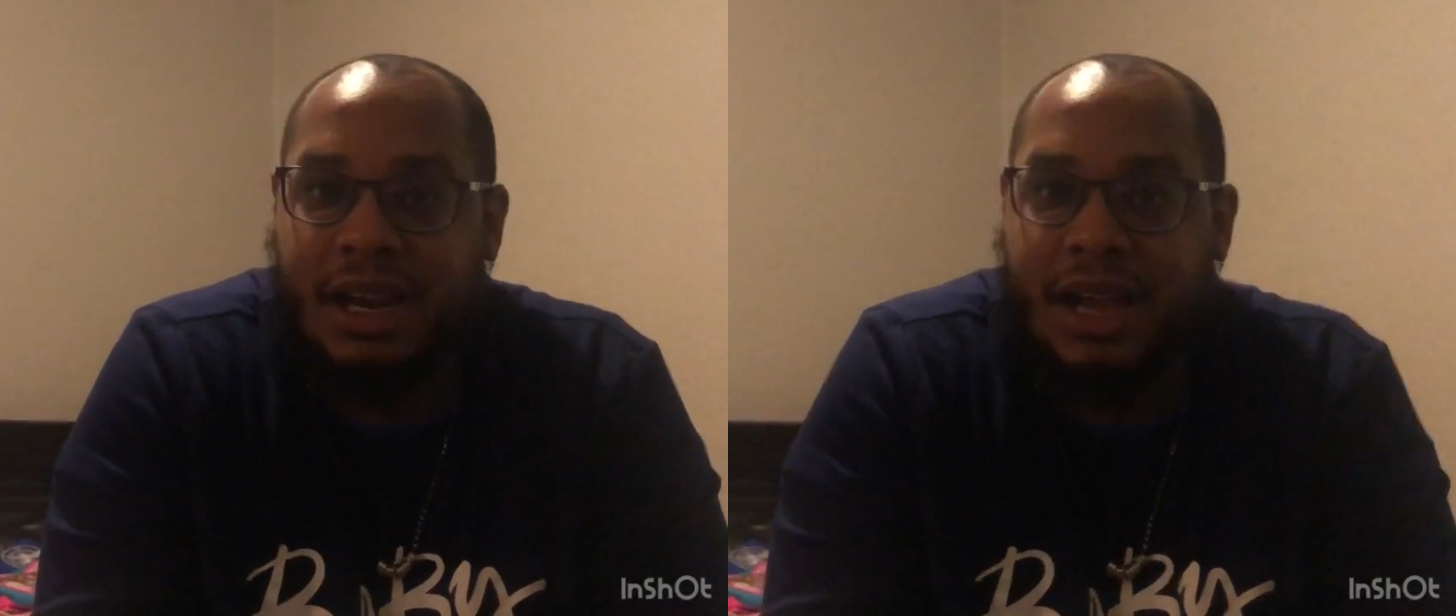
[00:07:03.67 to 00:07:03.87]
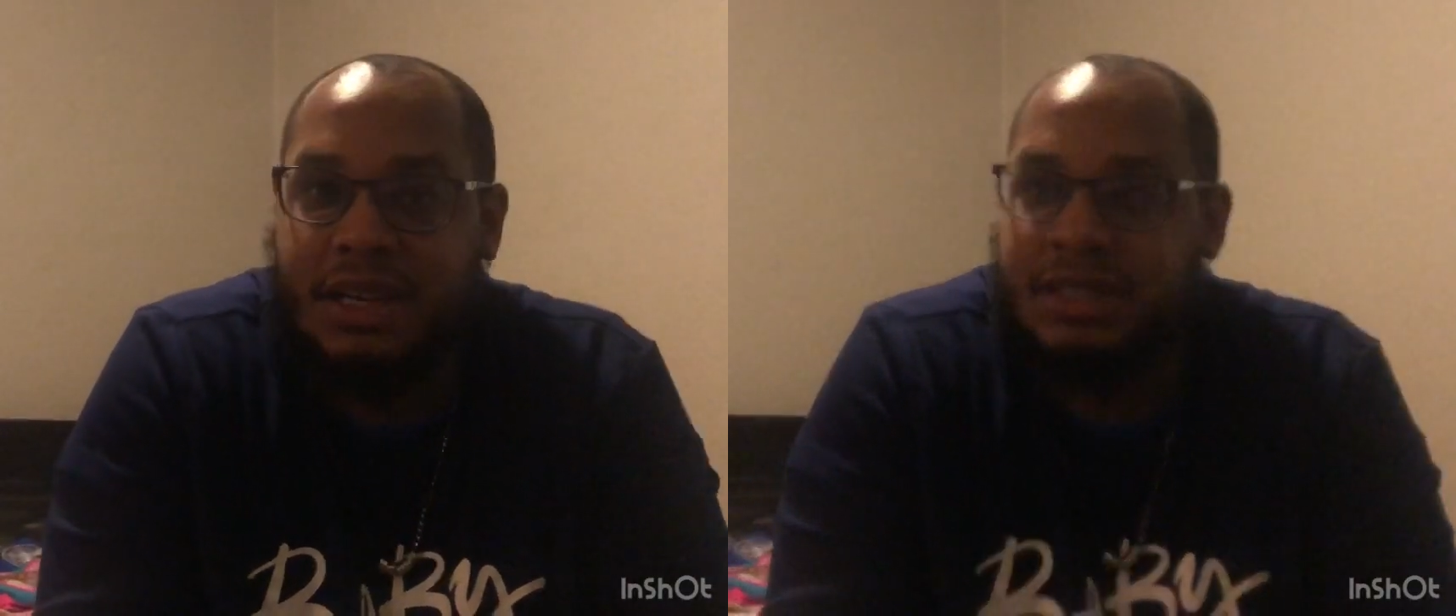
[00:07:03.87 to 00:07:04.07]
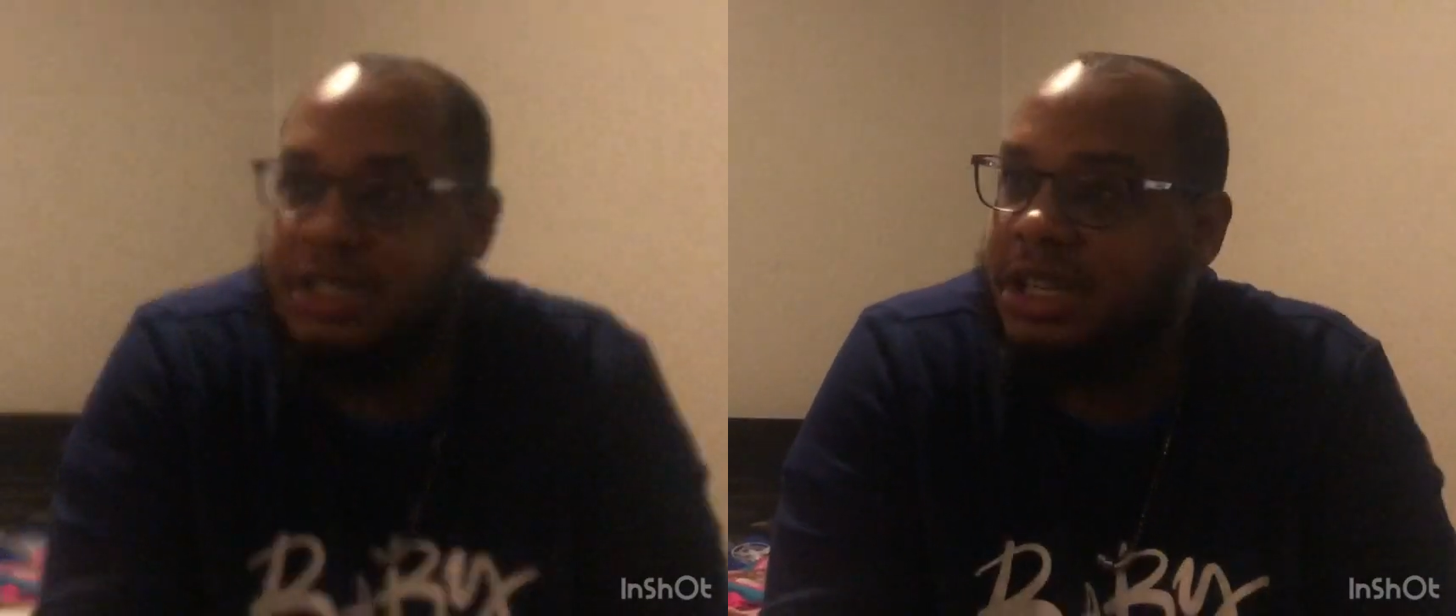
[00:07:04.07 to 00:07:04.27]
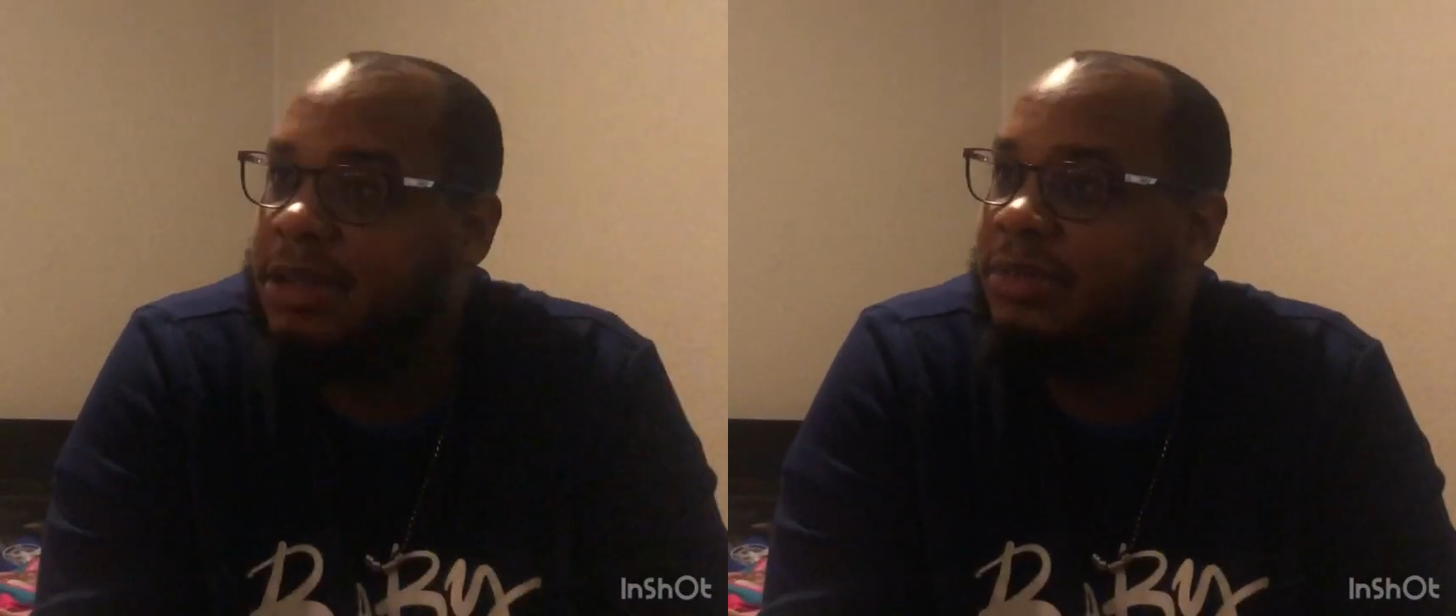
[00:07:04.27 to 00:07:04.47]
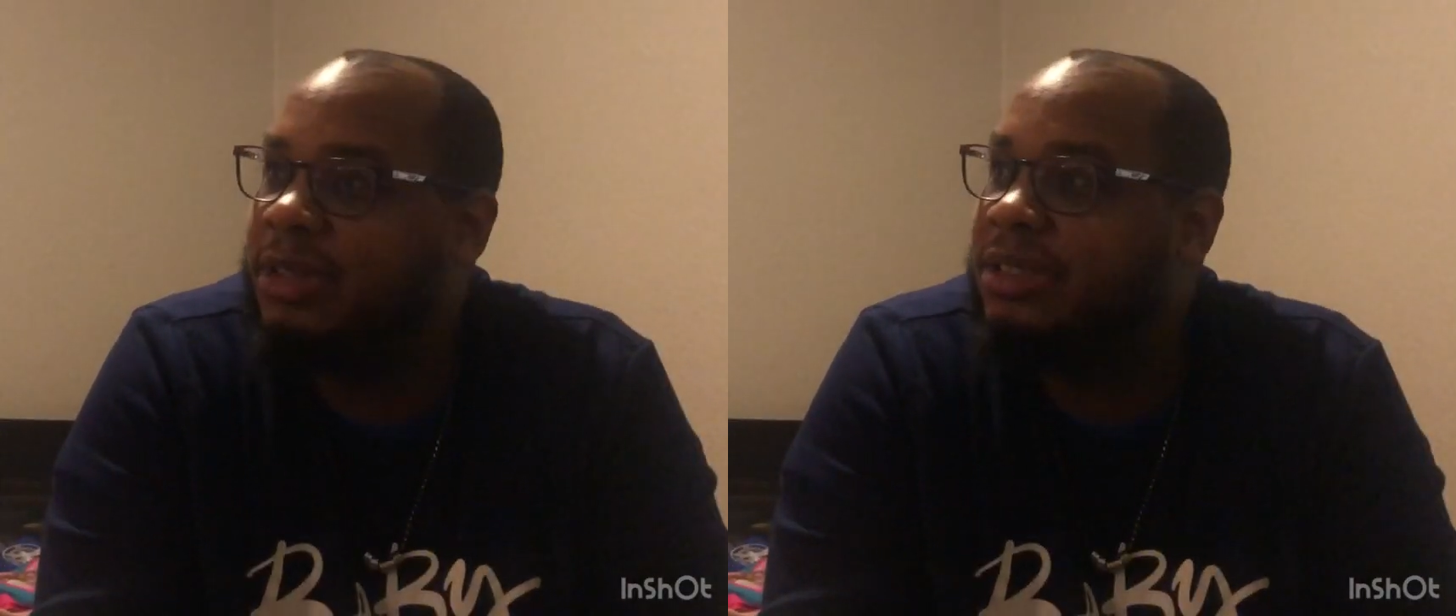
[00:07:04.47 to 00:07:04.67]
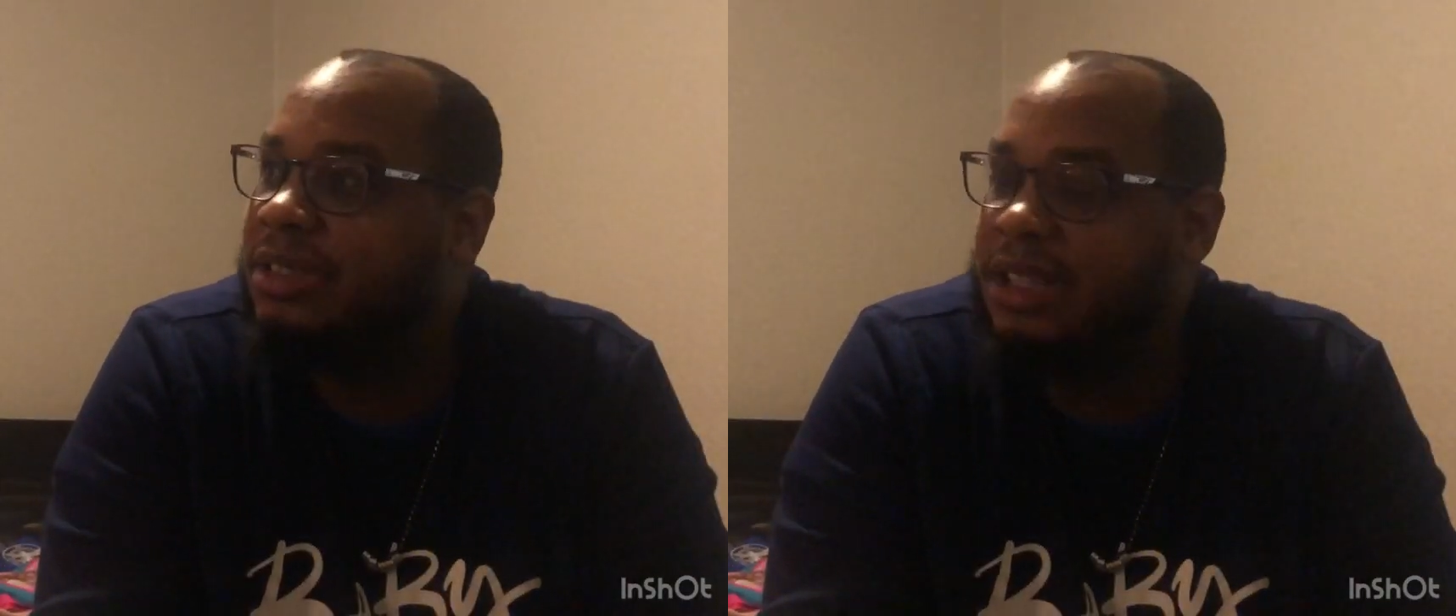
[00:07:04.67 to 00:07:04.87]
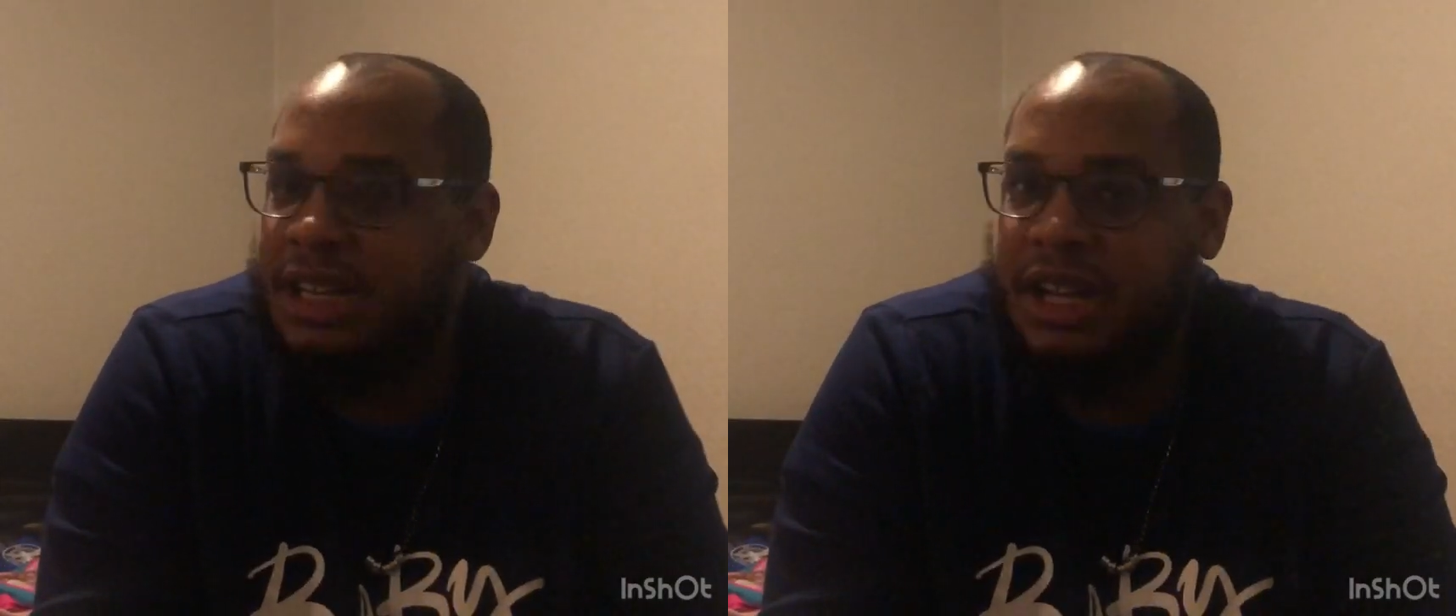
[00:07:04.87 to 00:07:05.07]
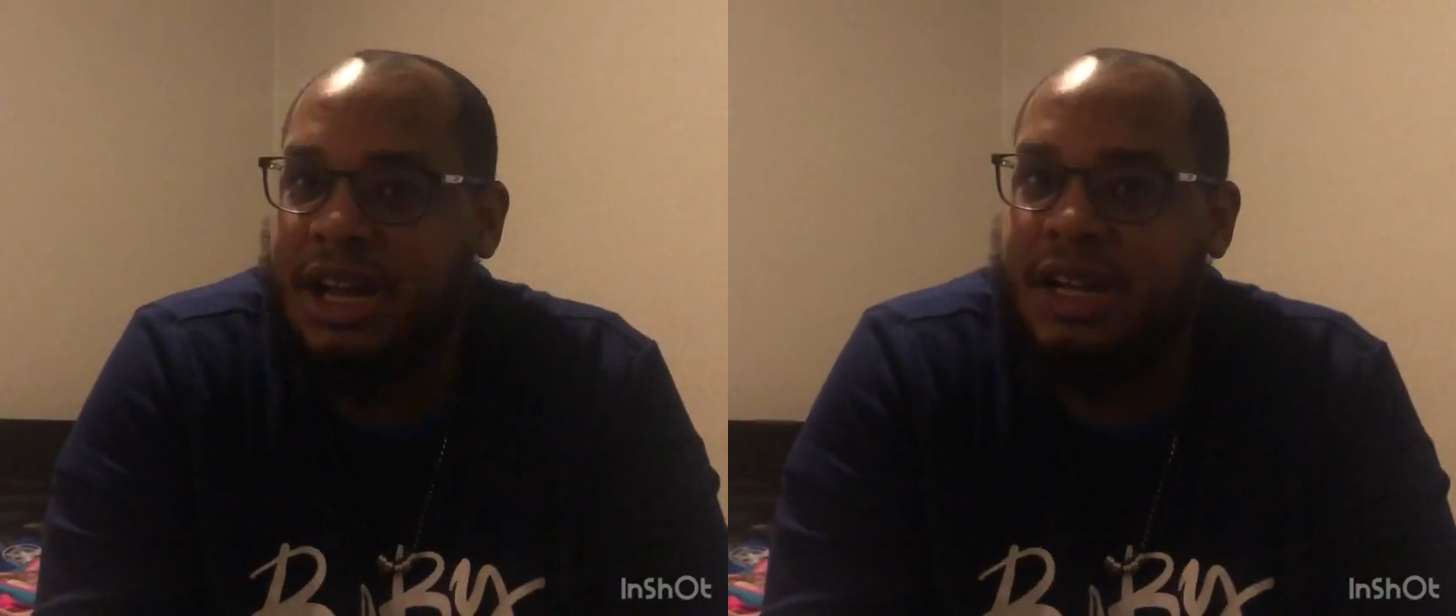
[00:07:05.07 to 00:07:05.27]
I done jumped
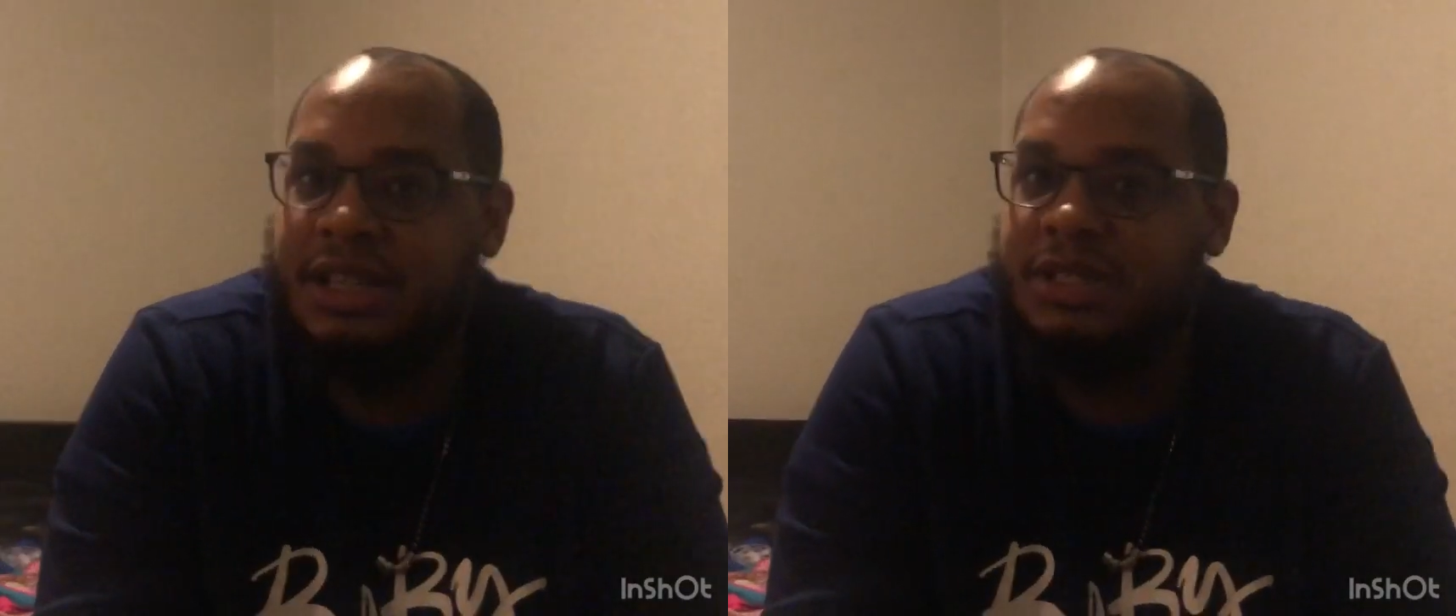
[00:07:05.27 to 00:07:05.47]
100,